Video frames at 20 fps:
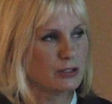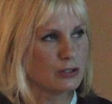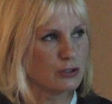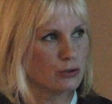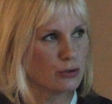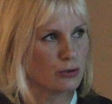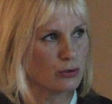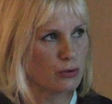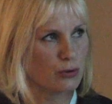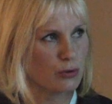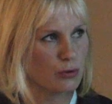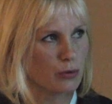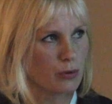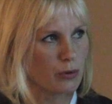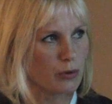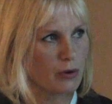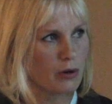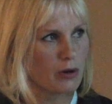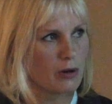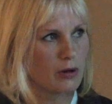You
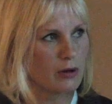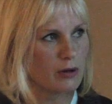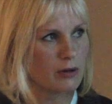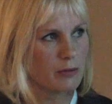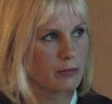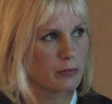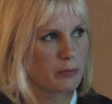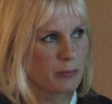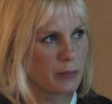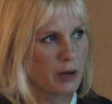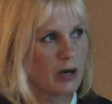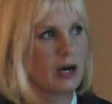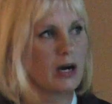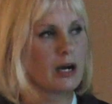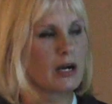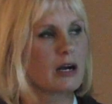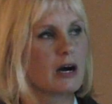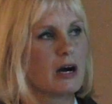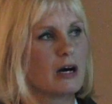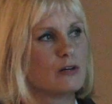
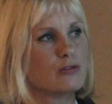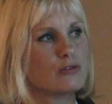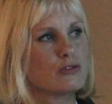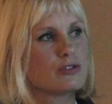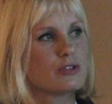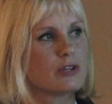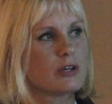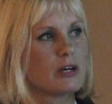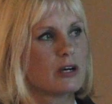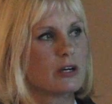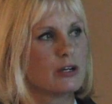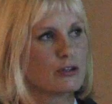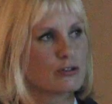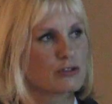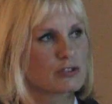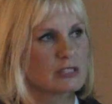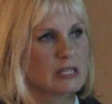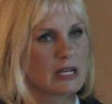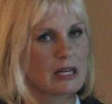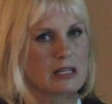count
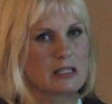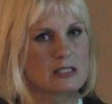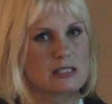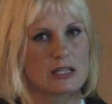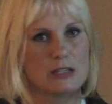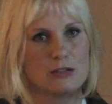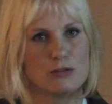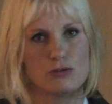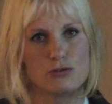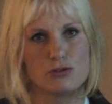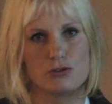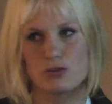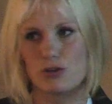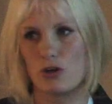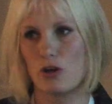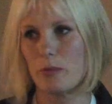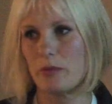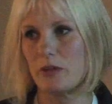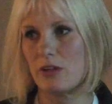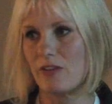your cells and you
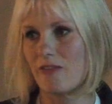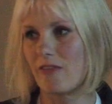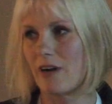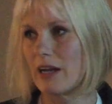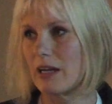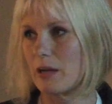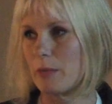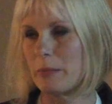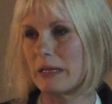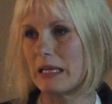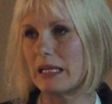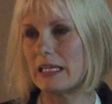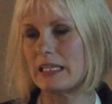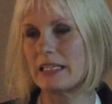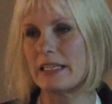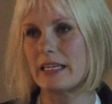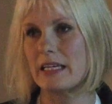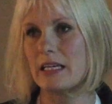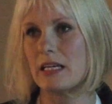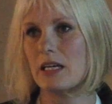determine your
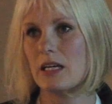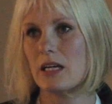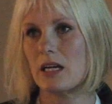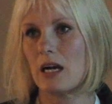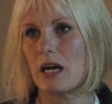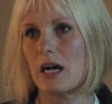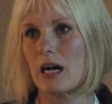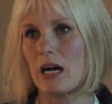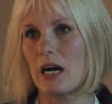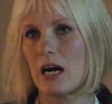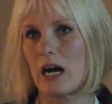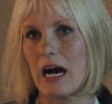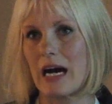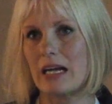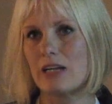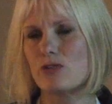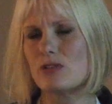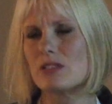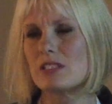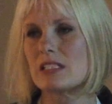viability.
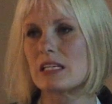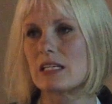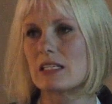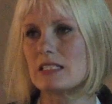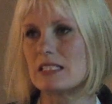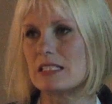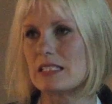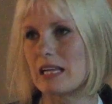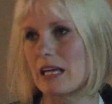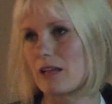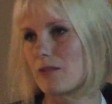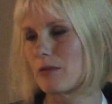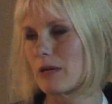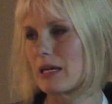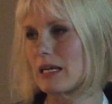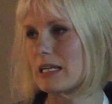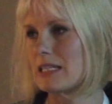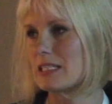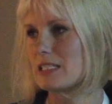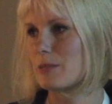Adjuvant cells is that
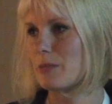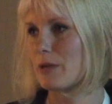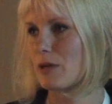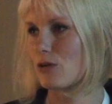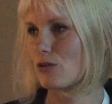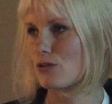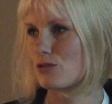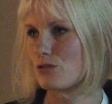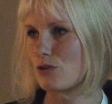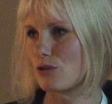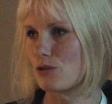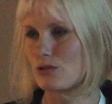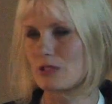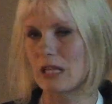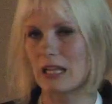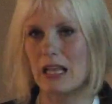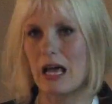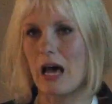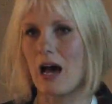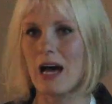way easy because those
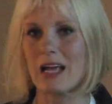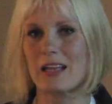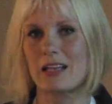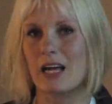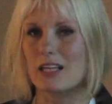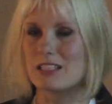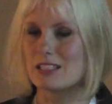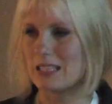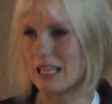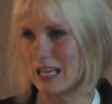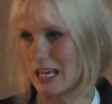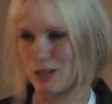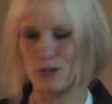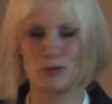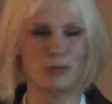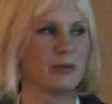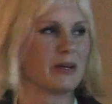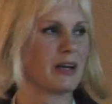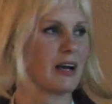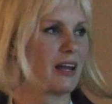that are attached, they are
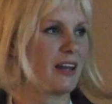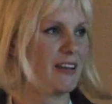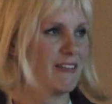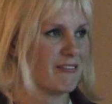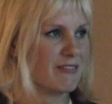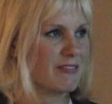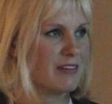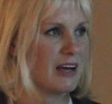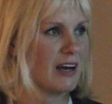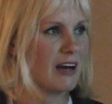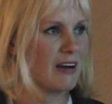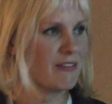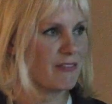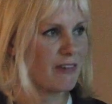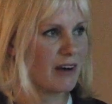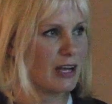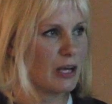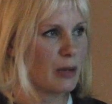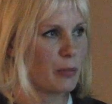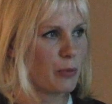typically
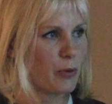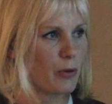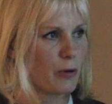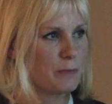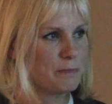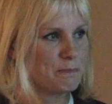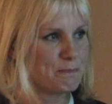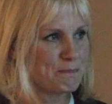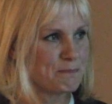viable.